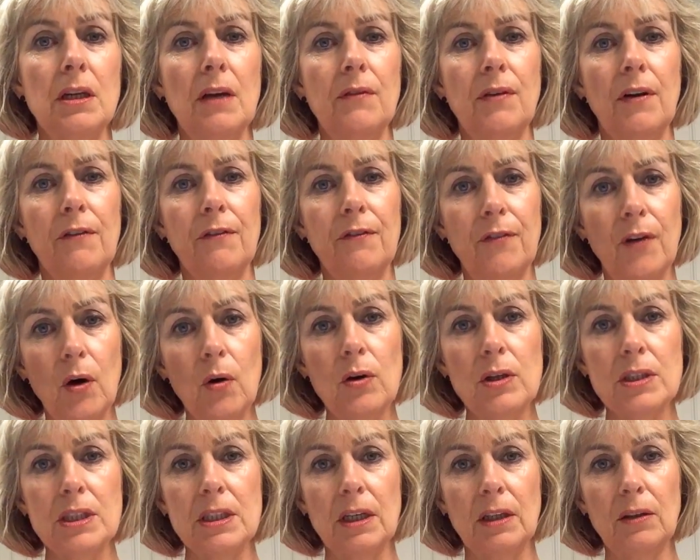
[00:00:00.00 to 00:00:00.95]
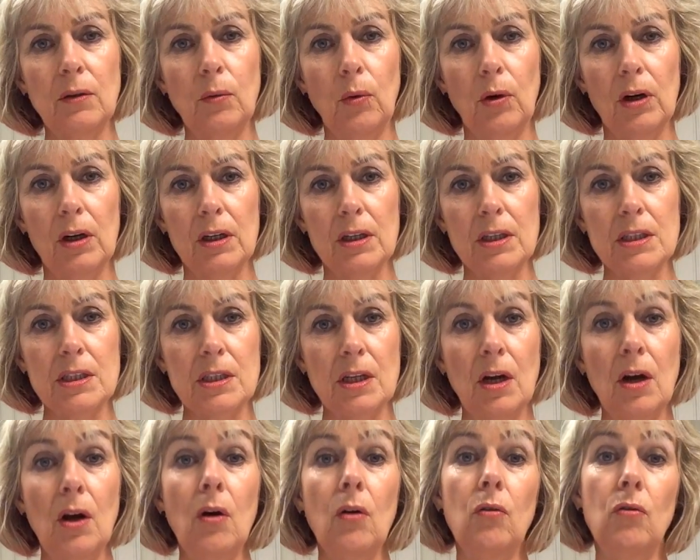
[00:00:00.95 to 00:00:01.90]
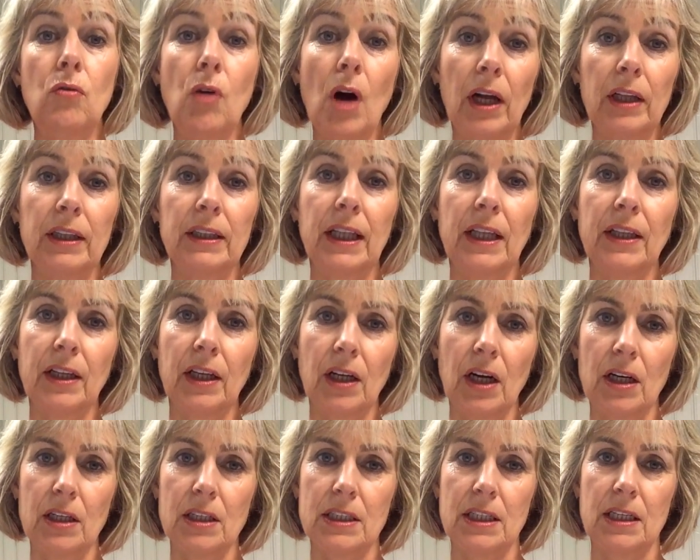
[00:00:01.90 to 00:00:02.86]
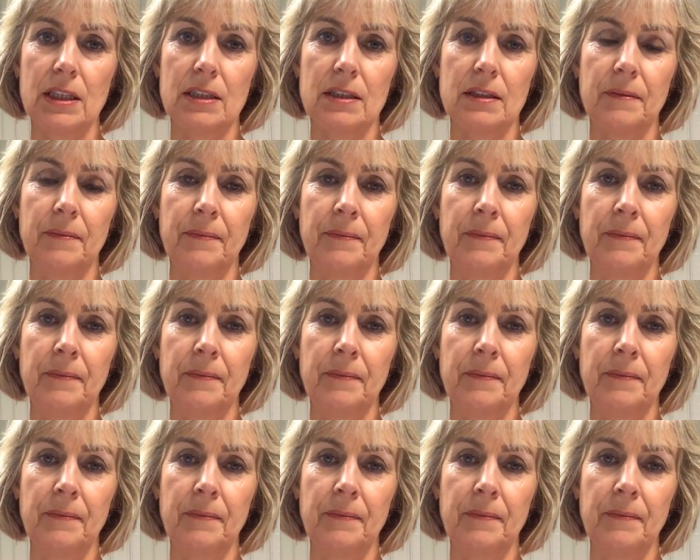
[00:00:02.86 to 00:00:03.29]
if you're focusing on the words rather than the content.